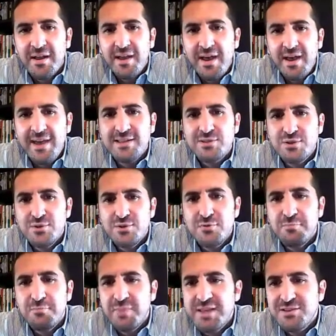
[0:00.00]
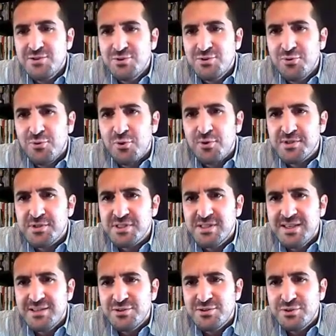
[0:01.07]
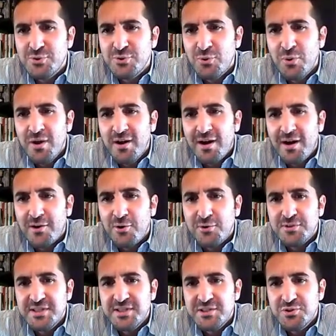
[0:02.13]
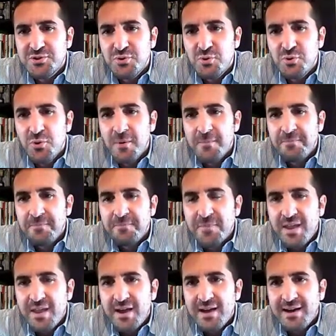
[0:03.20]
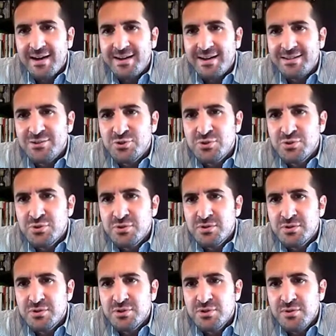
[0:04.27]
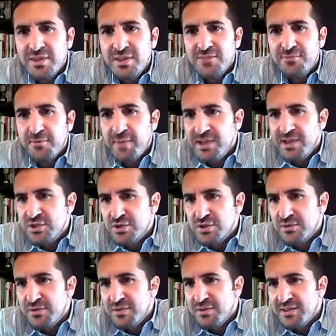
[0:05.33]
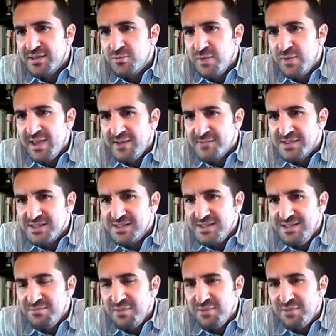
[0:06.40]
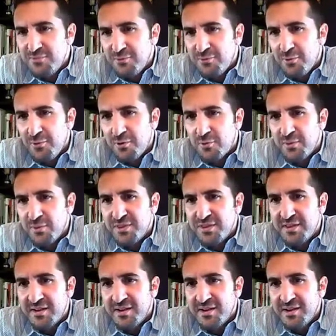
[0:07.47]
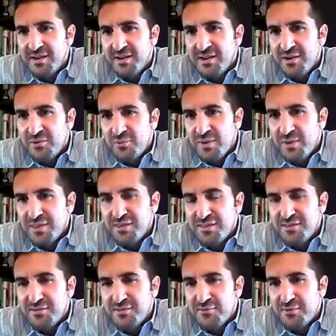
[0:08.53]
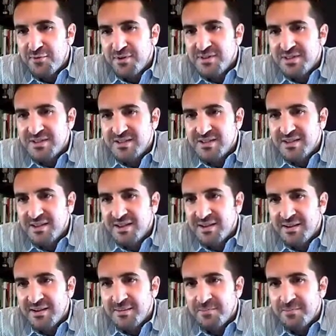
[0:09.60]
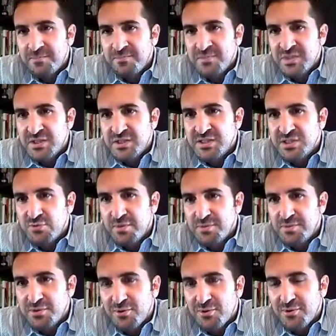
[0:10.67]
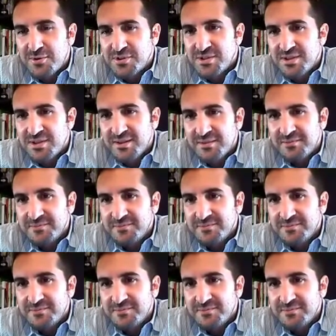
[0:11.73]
A2, B2, or C2, according to the information that we have seen before with the different descriptors.